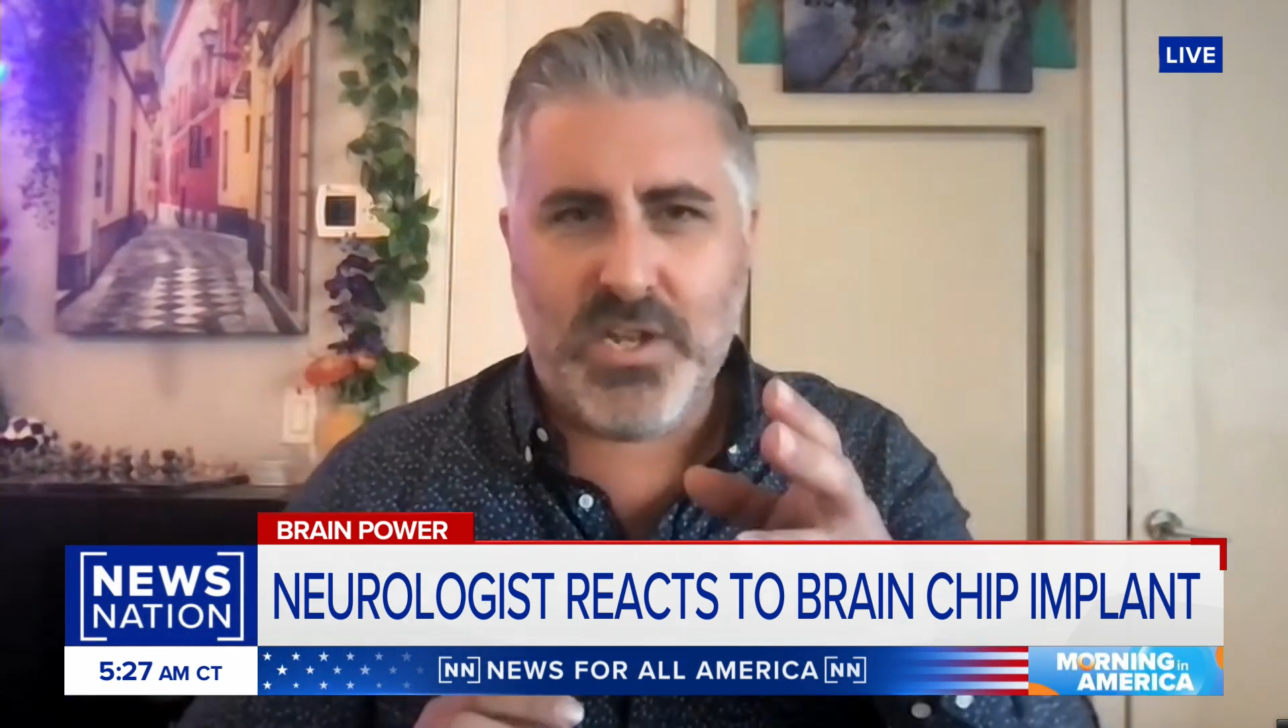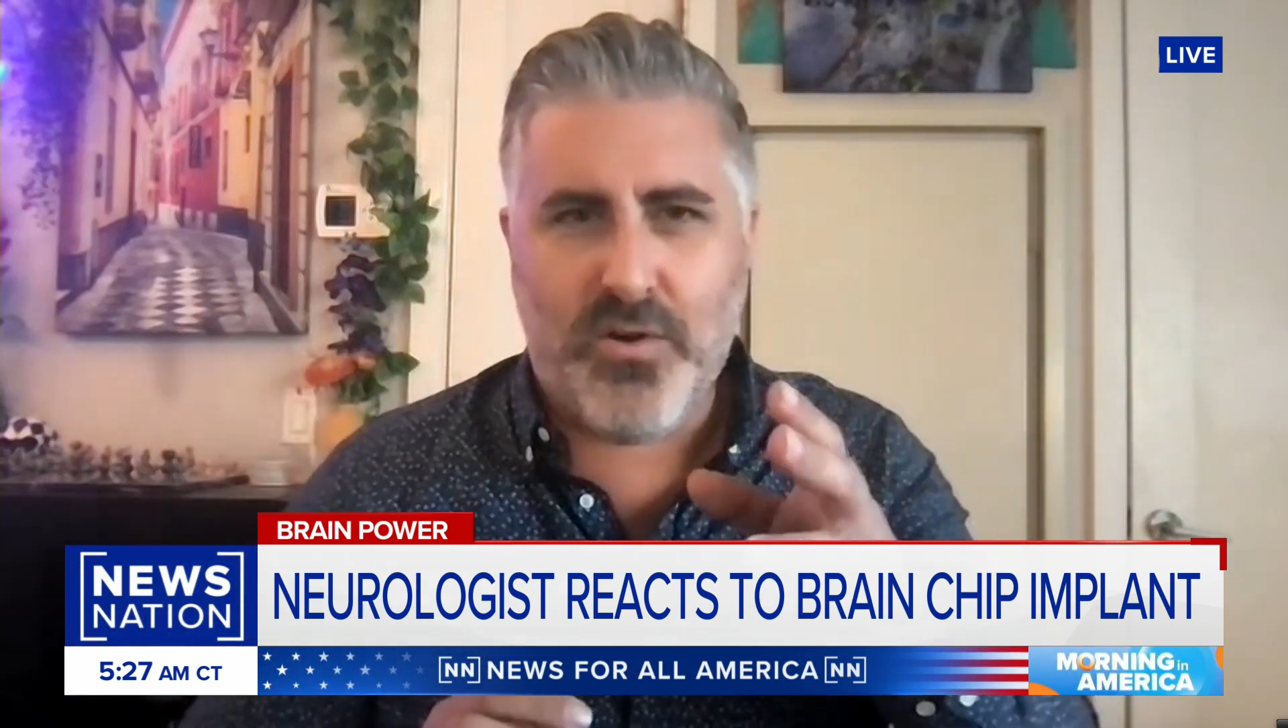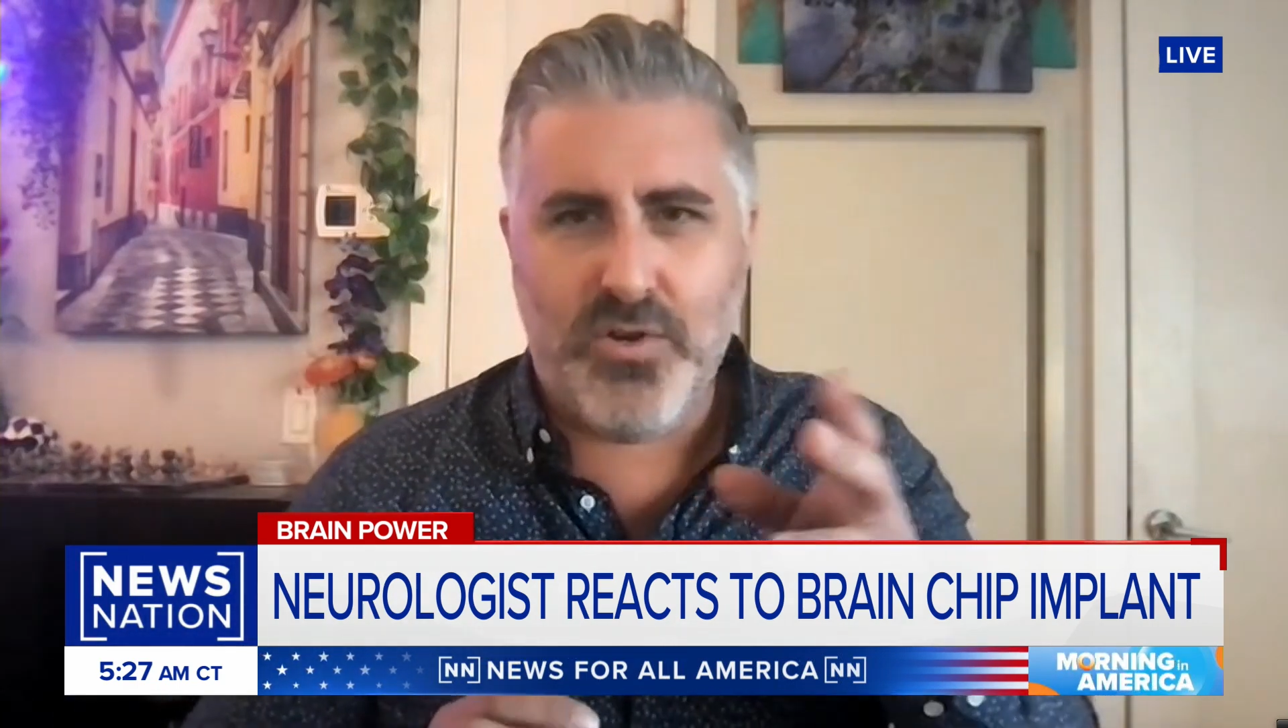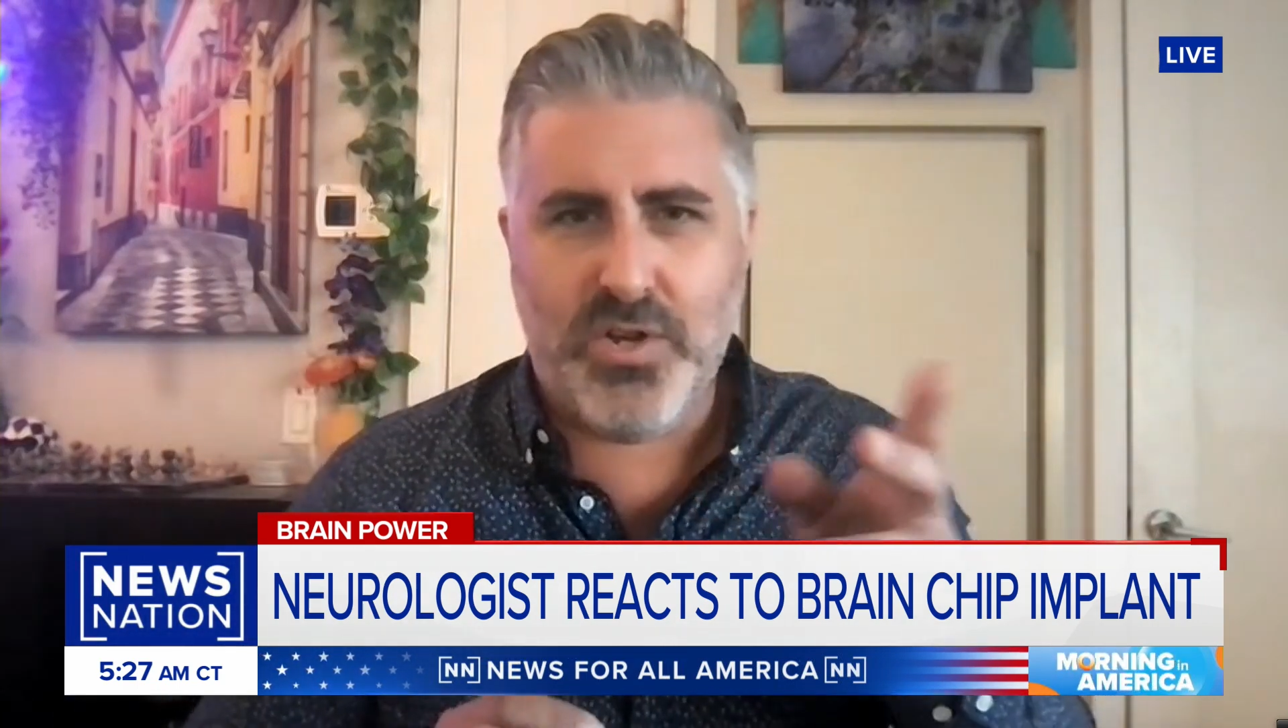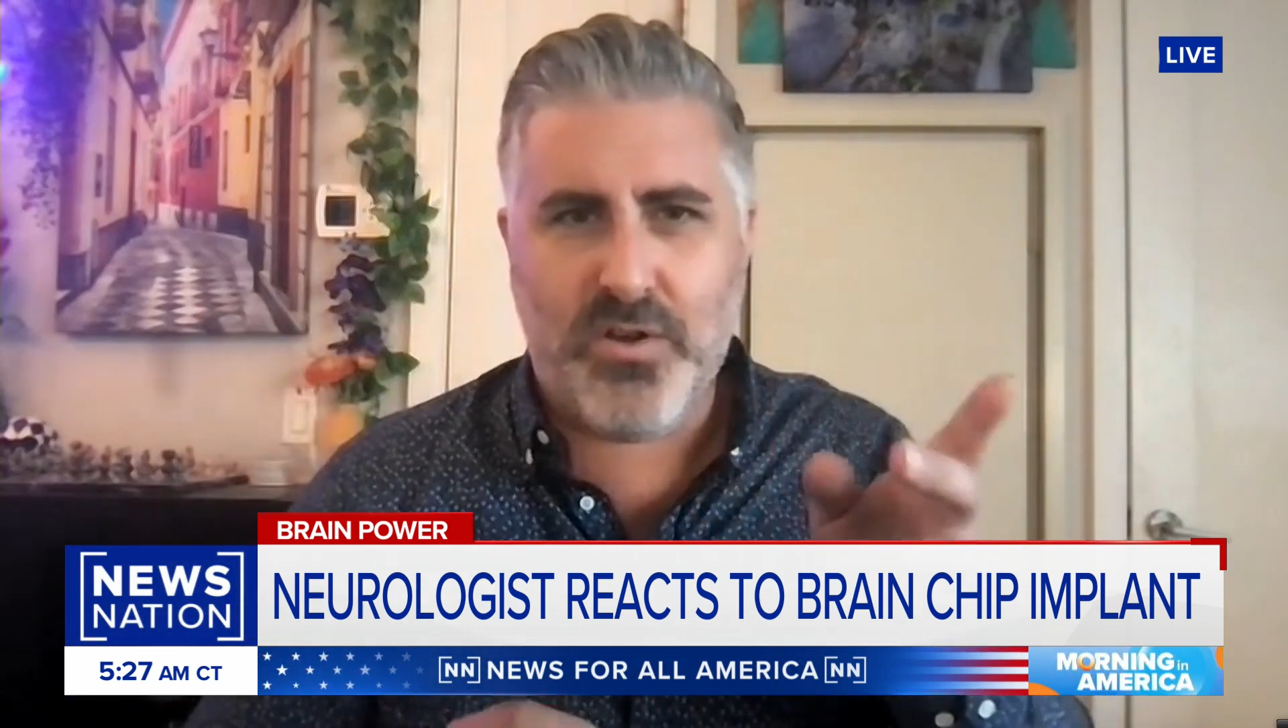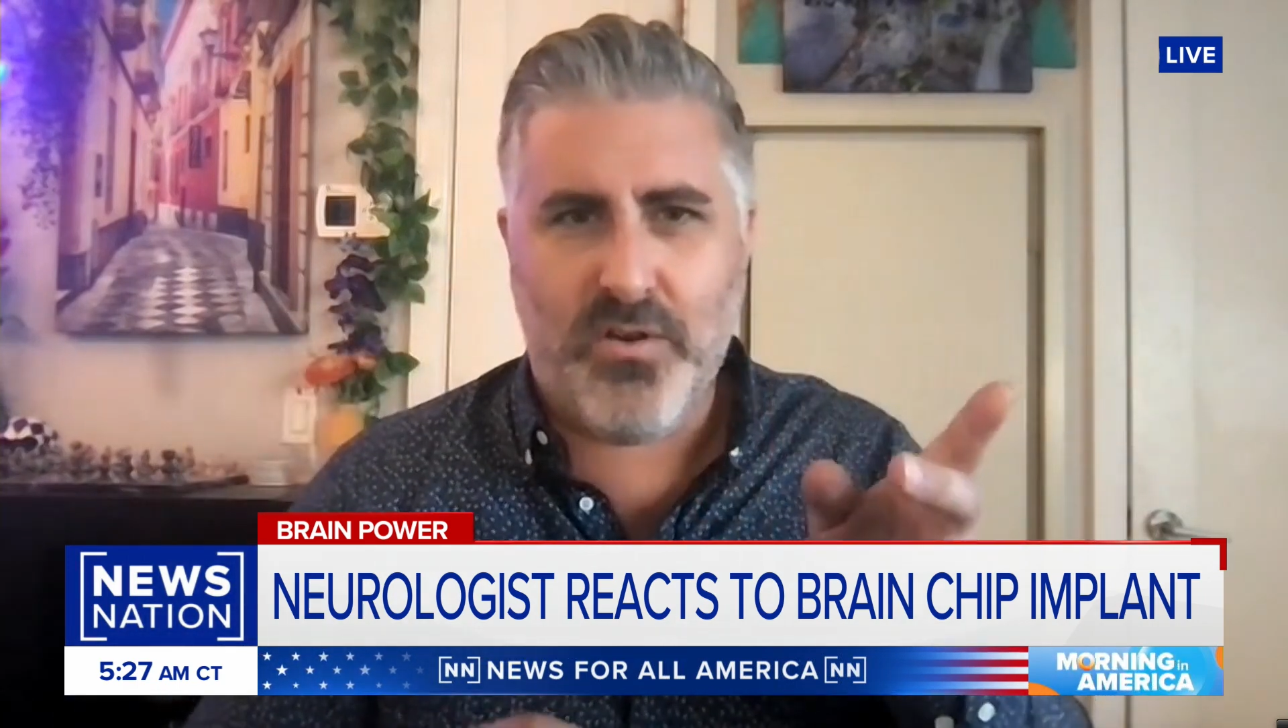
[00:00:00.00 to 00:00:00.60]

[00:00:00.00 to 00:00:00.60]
cursor to go